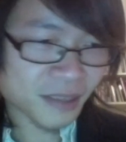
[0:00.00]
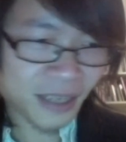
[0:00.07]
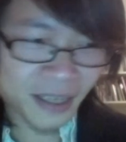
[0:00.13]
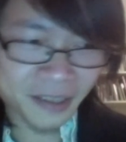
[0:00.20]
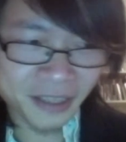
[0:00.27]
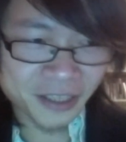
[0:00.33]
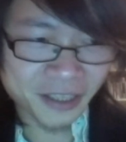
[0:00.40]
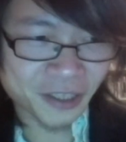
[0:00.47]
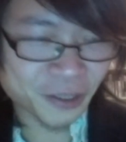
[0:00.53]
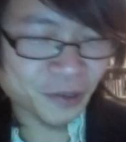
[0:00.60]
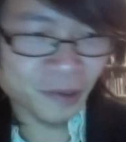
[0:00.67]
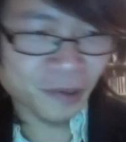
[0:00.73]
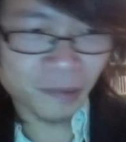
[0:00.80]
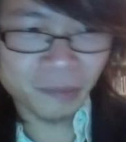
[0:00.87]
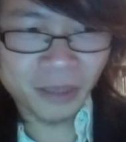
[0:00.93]
and there's
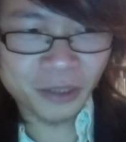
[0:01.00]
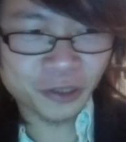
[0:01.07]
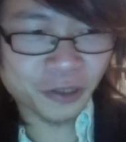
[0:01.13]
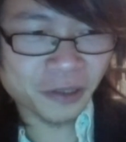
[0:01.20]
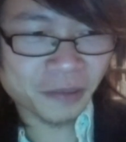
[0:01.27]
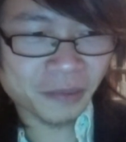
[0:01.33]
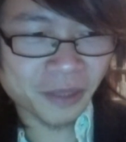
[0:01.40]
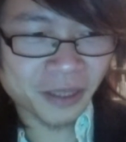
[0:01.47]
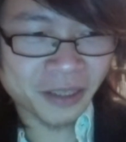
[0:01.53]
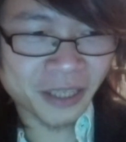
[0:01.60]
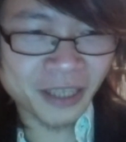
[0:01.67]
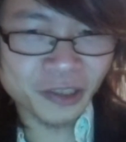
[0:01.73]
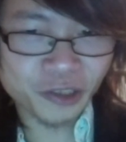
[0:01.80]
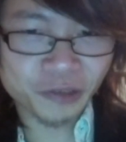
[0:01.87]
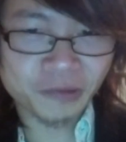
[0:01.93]
not much
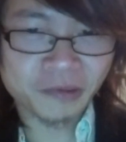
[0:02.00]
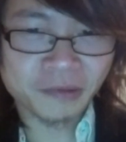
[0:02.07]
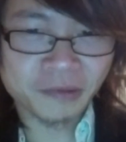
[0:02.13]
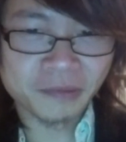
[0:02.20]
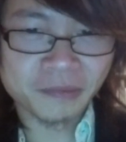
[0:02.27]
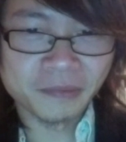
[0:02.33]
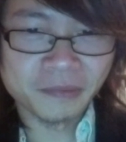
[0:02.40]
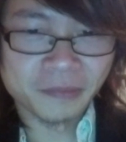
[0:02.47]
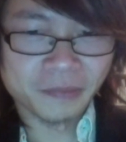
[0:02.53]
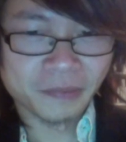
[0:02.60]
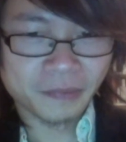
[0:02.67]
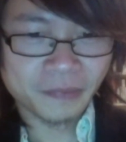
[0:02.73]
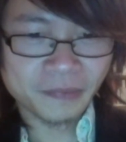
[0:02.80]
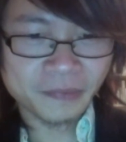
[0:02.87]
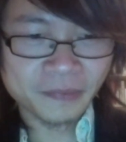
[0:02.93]
attention
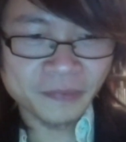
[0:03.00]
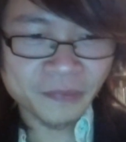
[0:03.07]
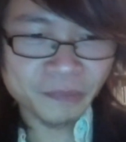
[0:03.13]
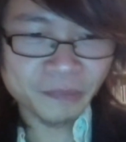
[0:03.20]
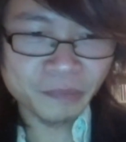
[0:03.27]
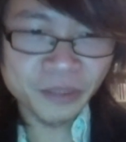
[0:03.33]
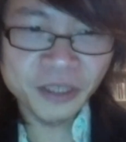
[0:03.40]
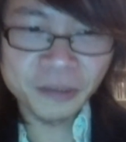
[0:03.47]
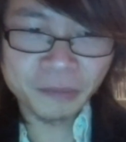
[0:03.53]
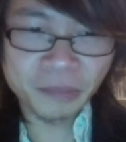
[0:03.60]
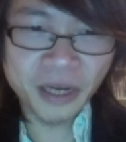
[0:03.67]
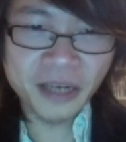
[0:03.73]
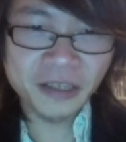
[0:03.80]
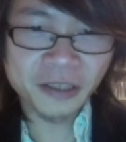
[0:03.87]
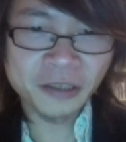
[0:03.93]
being
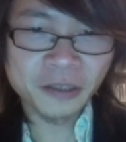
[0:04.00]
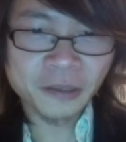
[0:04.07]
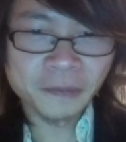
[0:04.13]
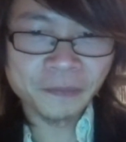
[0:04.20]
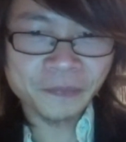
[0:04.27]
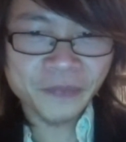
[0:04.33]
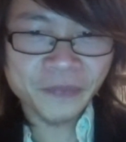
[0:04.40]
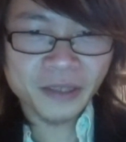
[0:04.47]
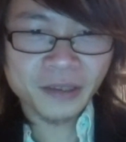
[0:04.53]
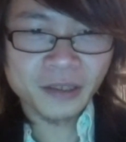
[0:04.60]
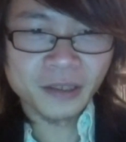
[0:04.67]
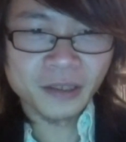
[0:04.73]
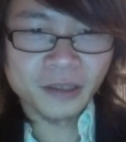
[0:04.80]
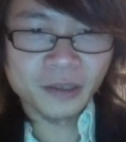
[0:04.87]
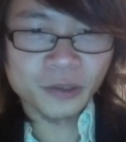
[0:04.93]
paid
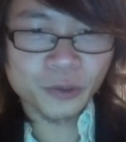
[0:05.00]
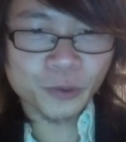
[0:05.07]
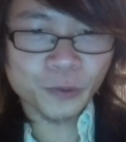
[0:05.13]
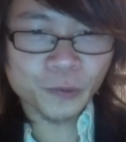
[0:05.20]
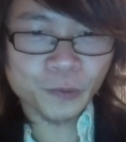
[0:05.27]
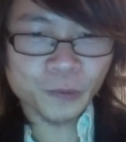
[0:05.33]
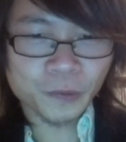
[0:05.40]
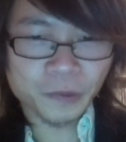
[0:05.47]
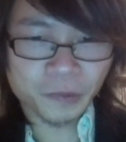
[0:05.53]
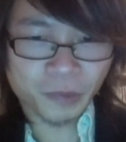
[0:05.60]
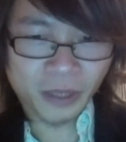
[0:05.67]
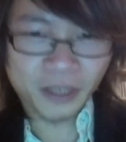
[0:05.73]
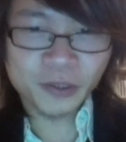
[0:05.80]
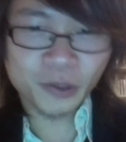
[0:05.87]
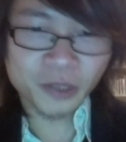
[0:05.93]
to
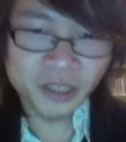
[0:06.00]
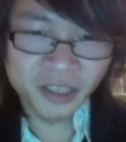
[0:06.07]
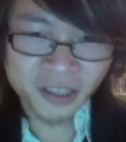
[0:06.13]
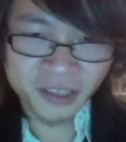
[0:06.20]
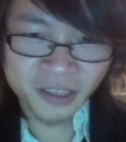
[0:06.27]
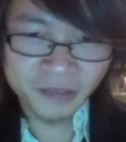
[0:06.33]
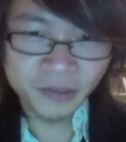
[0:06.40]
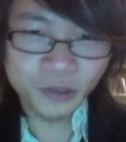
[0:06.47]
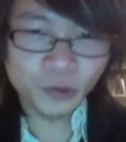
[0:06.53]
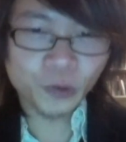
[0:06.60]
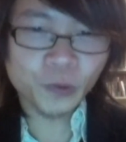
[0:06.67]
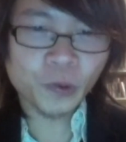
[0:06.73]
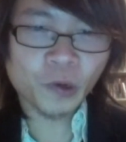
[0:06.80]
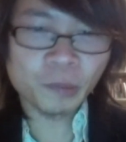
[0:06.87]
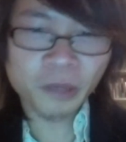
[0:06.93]
what I call
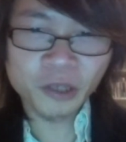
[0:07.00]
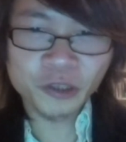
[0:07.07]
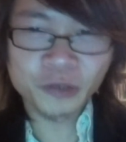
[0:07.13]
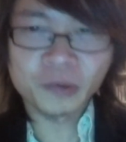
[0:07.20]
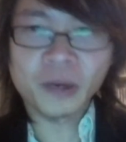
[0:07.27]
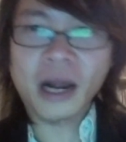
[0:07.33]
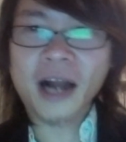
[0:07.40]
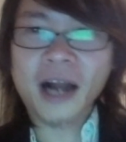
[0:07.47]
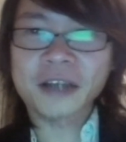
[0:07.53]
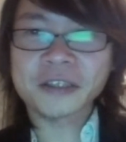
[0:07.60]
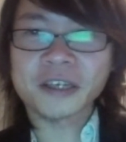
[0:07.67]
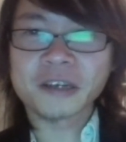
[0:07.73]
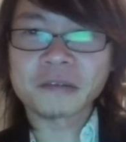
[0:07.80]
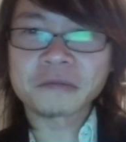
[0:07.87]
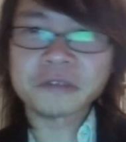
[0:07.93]
individual or personal
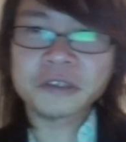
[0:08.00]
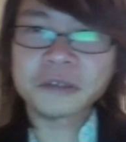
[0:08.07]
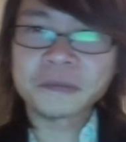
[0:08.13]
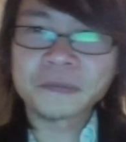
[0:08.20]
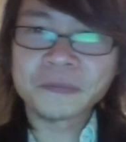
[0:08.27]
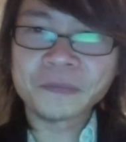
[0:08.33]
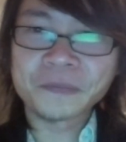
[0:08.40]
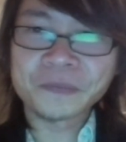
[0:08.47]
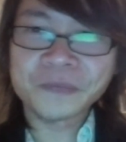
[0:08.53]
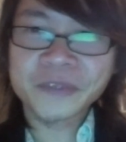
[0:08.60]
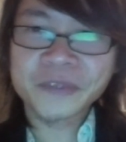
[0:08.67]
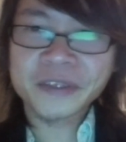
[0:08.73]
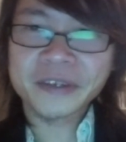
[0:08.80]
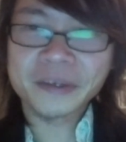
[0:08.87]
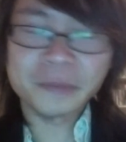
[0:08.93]
archives.
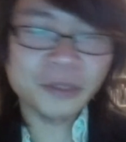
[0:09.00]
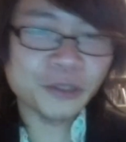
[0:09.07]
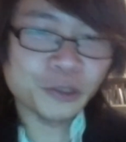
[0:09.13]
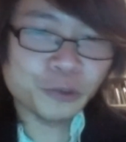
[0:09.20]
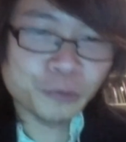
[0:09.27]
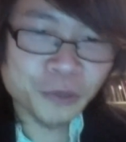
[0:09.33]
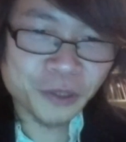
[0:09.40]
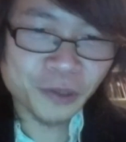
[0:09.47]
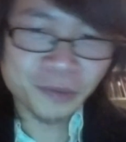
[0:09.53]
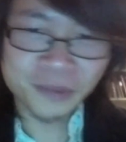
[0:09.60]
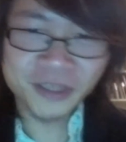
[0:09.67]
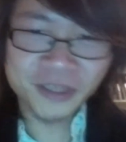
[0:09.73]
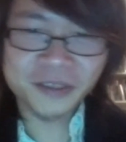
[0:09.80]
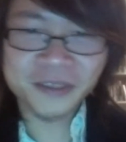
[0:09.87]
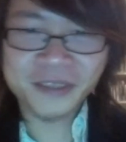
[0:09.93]
Right. Because we don't
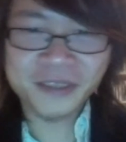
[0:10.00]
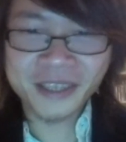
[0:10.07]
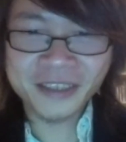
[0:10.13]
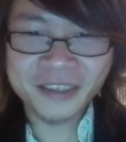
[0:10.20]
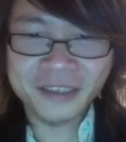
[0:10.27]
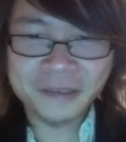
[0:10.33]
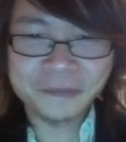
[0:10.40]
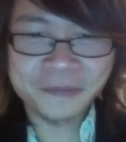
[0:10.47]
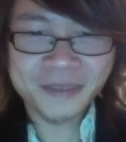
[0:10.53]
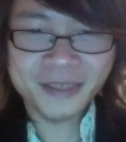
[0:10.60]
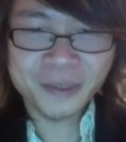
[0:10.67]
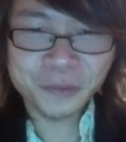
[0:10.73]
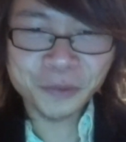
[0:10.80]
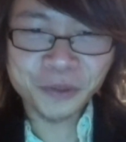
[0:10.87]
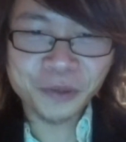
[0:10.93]
think that
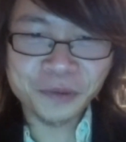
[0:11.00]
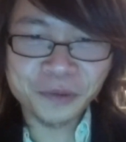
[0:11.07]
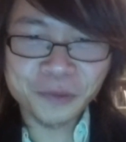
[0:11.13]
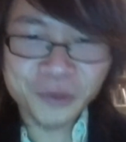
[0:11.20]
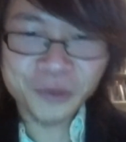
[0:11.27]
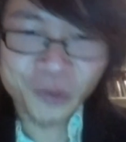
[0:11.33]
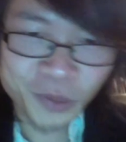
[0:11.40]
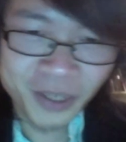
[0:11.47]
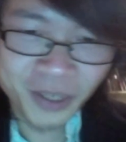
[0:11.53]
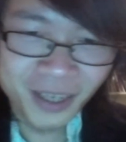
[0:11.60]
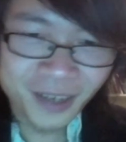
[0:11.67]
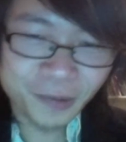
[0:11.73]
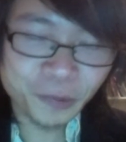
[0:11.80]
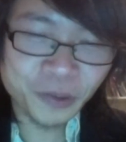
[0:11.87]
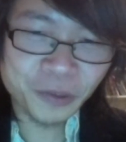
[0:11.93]
we don't we don't
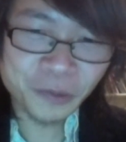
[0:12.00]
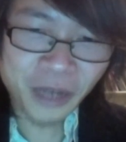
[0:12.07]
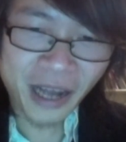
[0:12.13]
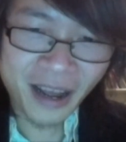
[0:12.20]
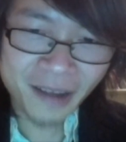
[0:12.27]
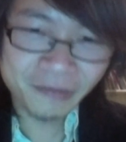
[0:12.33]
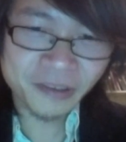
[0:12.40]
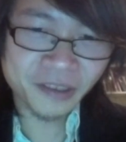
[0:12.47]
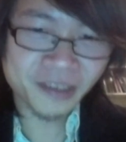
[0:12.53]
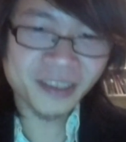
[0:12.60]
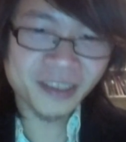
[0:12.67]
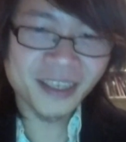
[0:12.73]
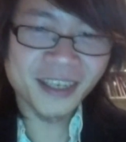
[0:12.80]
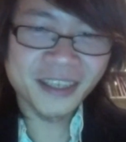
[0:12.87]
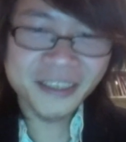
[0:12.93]
we, we haven't
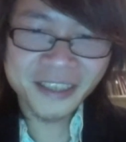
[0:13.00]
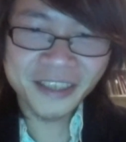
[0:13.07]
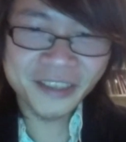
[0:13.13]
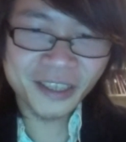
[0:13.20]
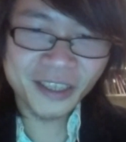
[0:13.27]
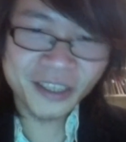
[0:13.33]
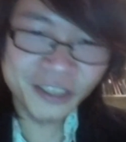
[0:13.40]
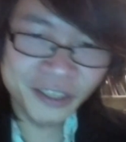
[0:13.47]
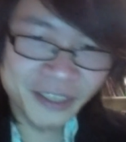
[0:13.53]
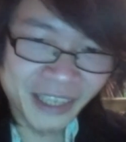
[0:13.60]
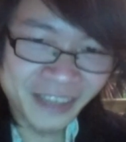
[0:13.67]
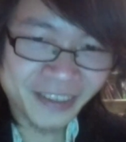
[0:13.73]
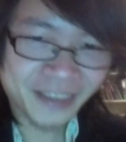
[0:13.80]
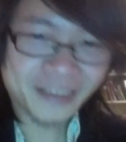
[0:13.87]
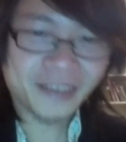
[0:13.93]
yet
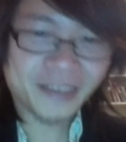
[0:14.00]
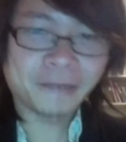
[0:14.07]
extended